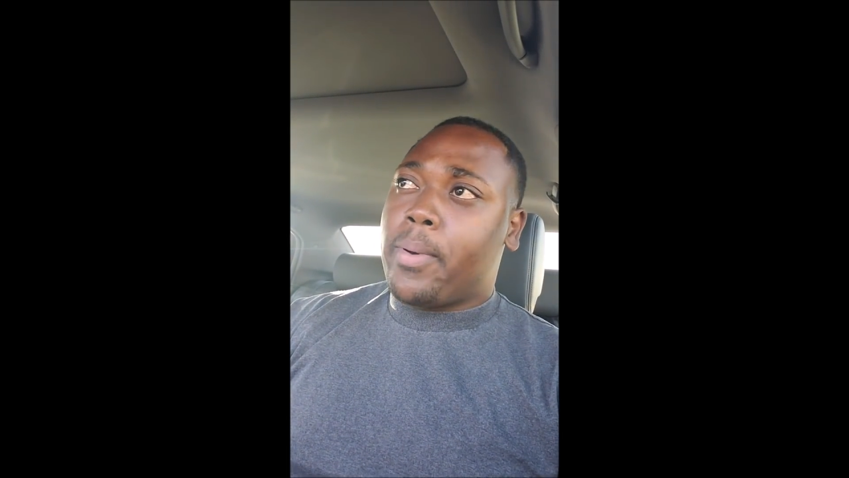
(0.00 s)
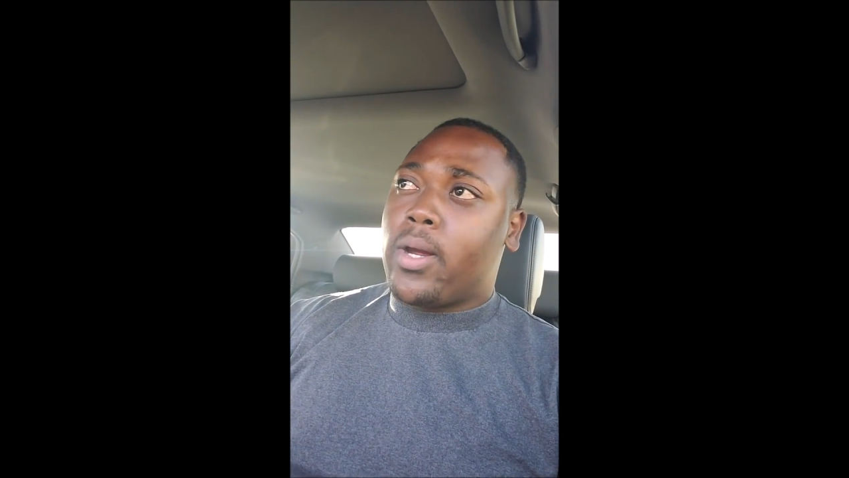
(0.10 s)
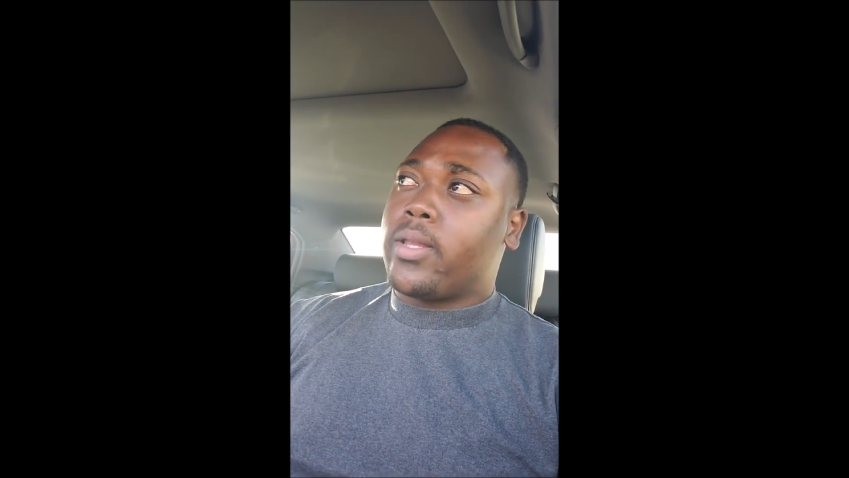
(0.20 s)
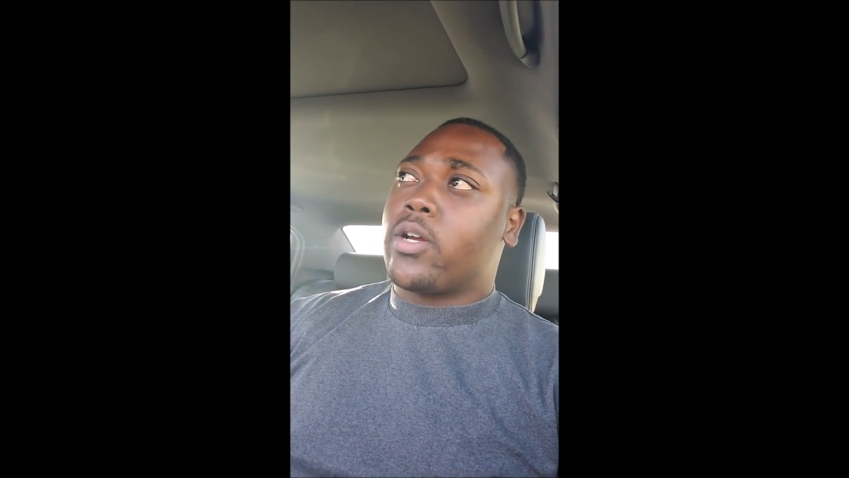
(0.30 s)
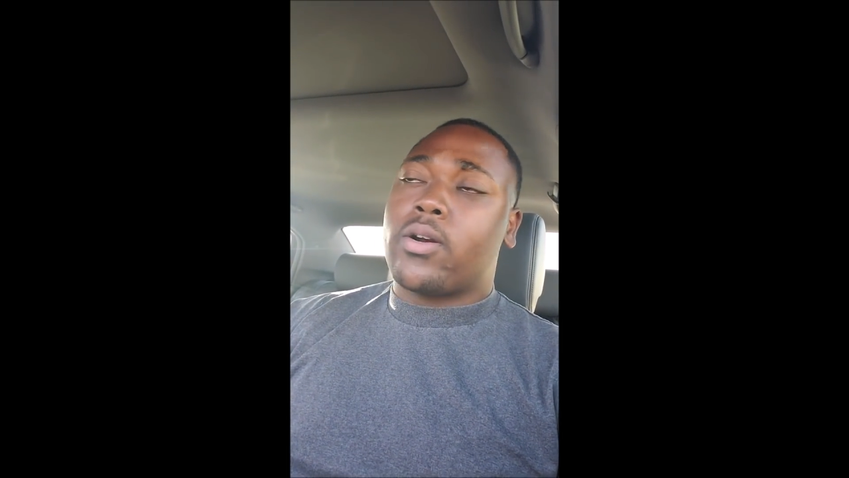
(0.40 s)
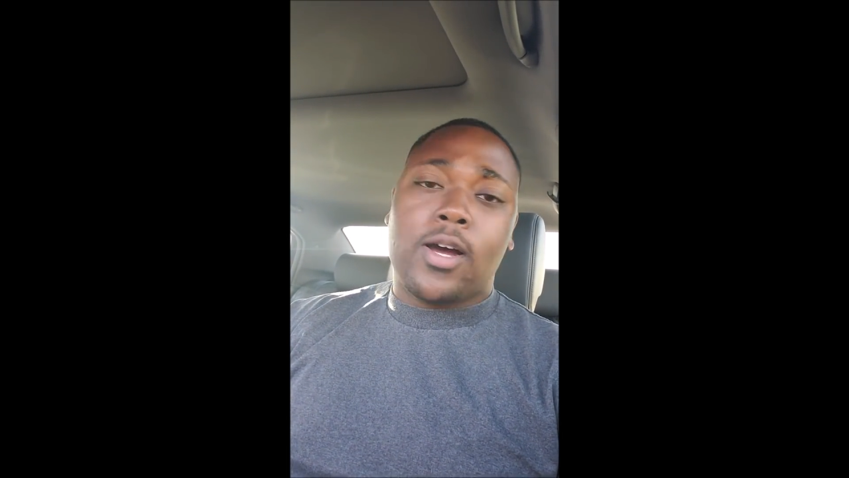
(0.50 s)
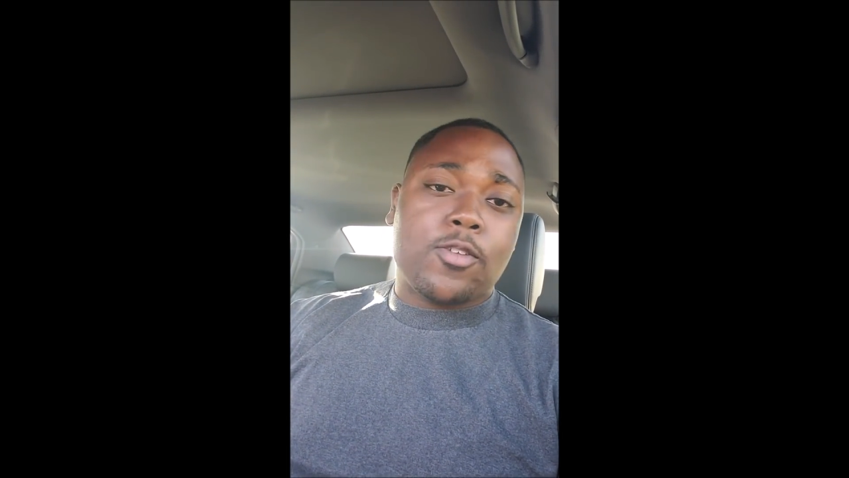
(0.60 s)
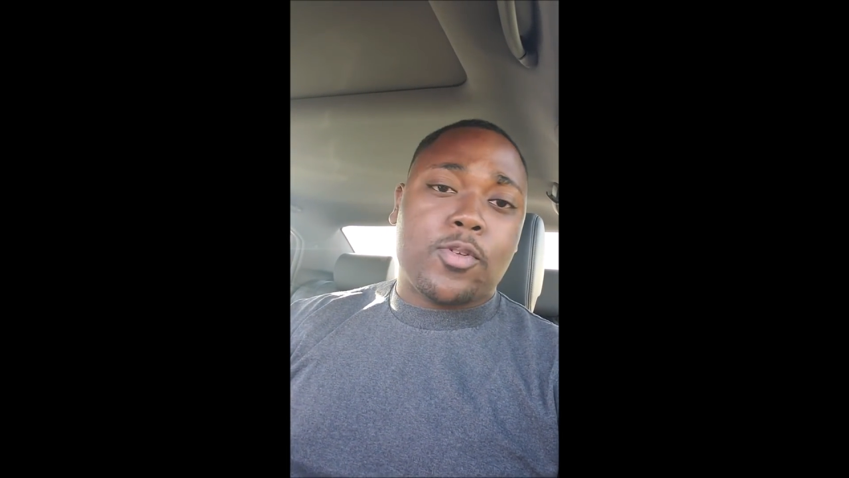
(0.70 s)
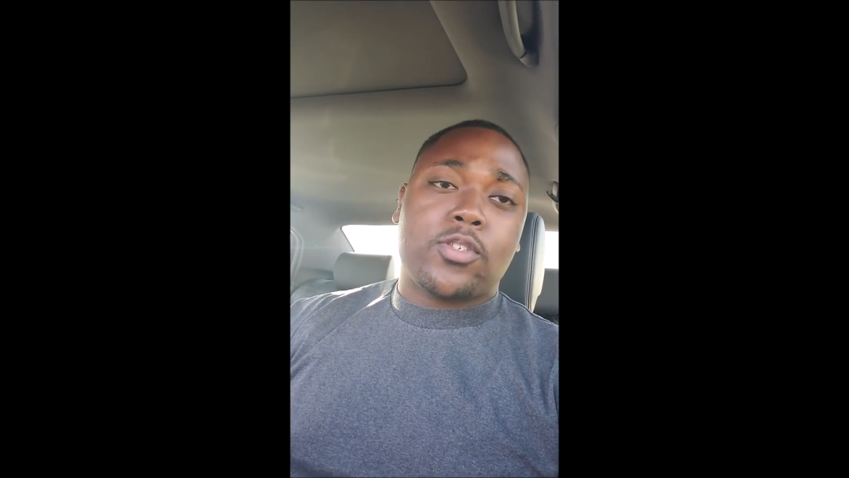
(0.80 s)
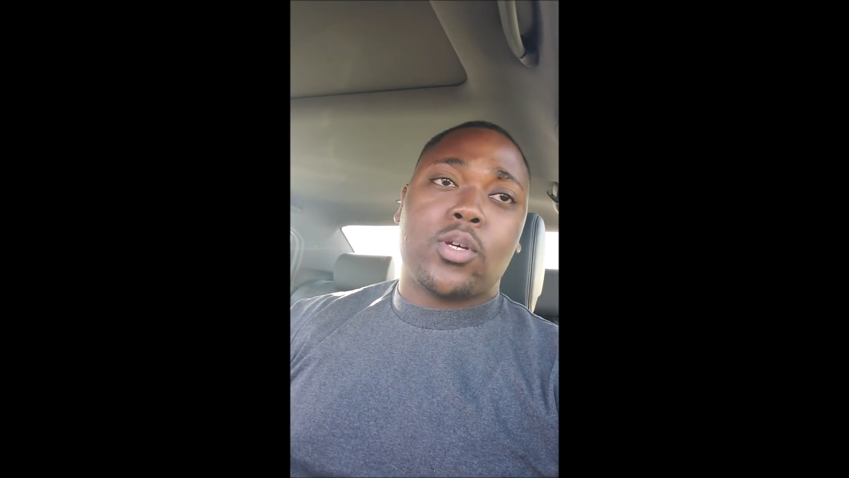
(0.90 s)
Apparently, her
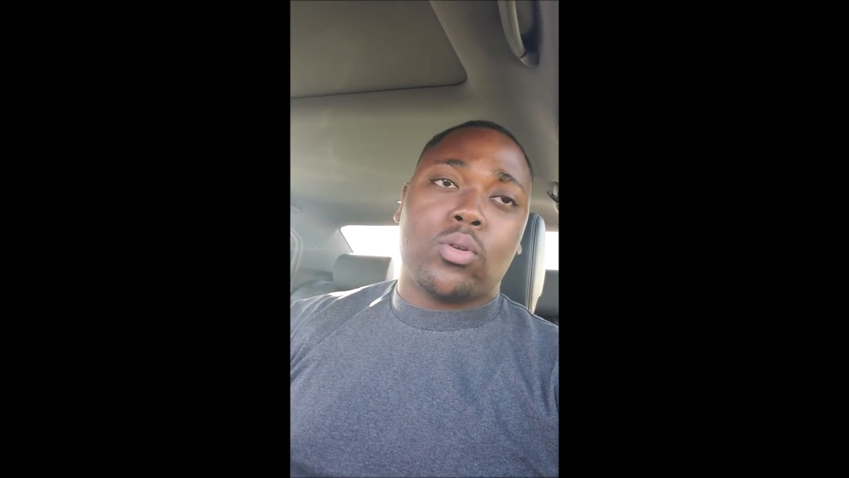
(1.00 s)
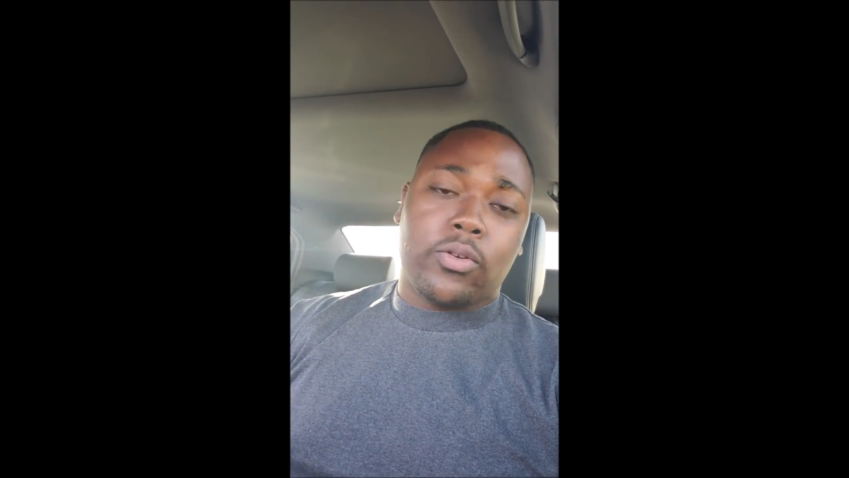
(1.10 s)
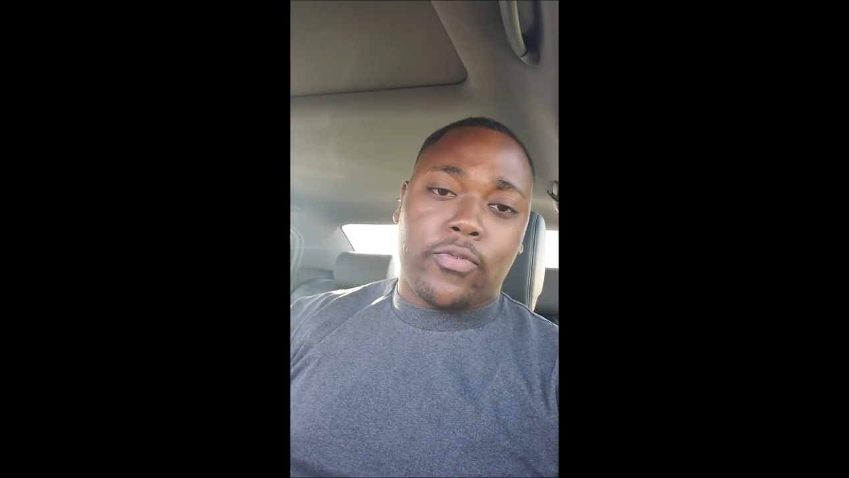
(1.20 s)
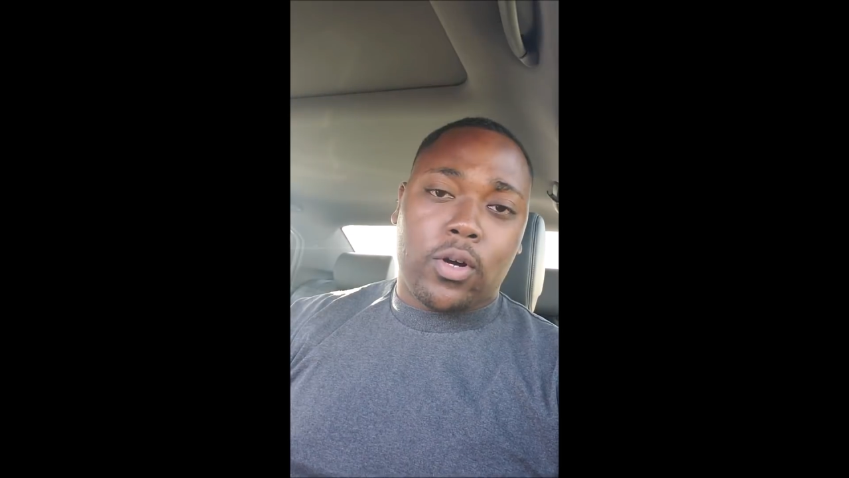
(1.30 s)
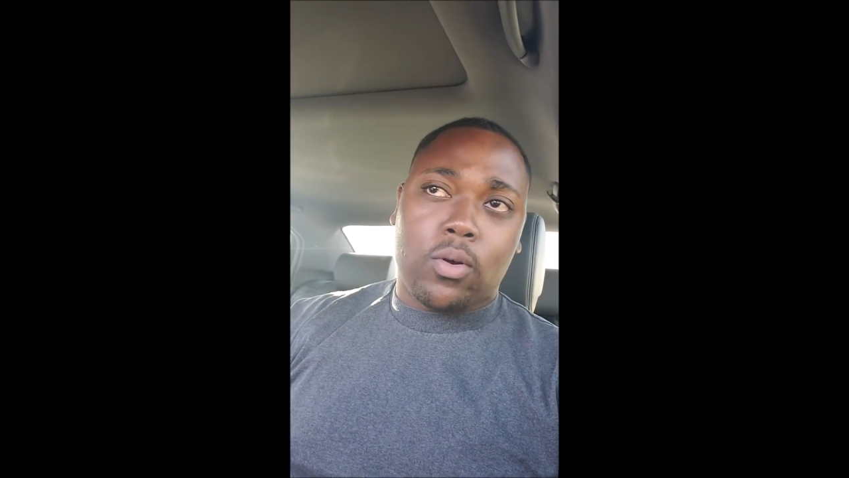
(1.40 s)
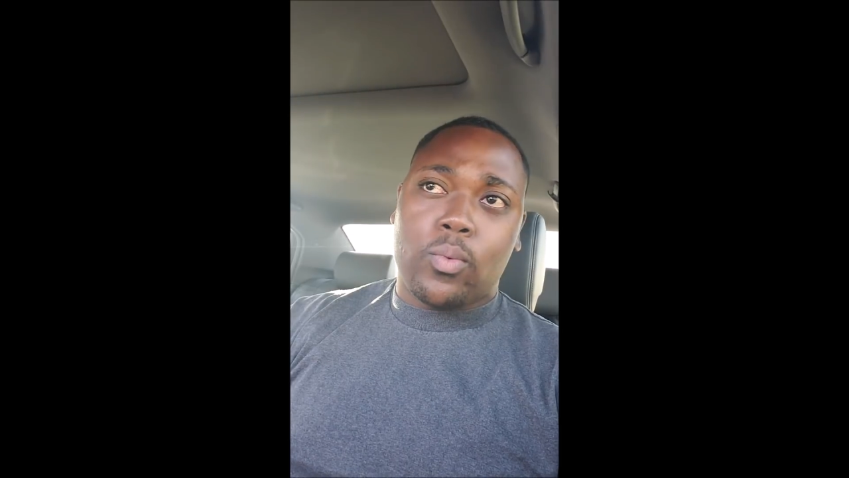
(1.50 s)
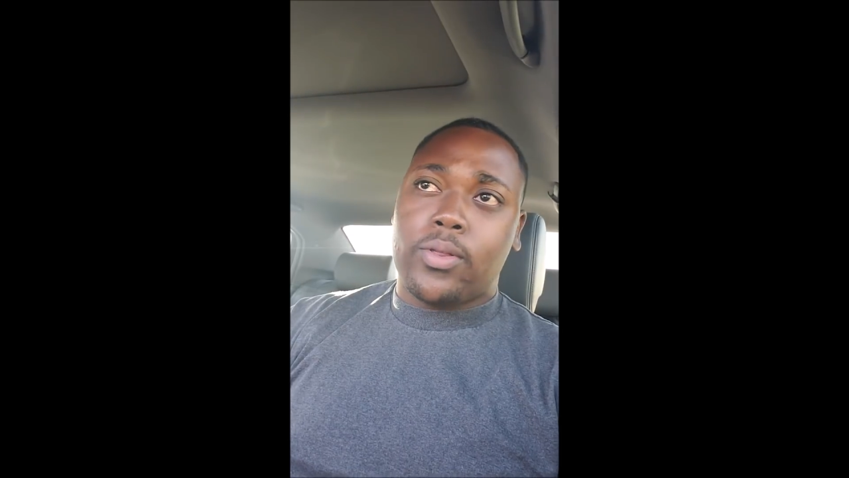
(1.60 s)
husband sold the phone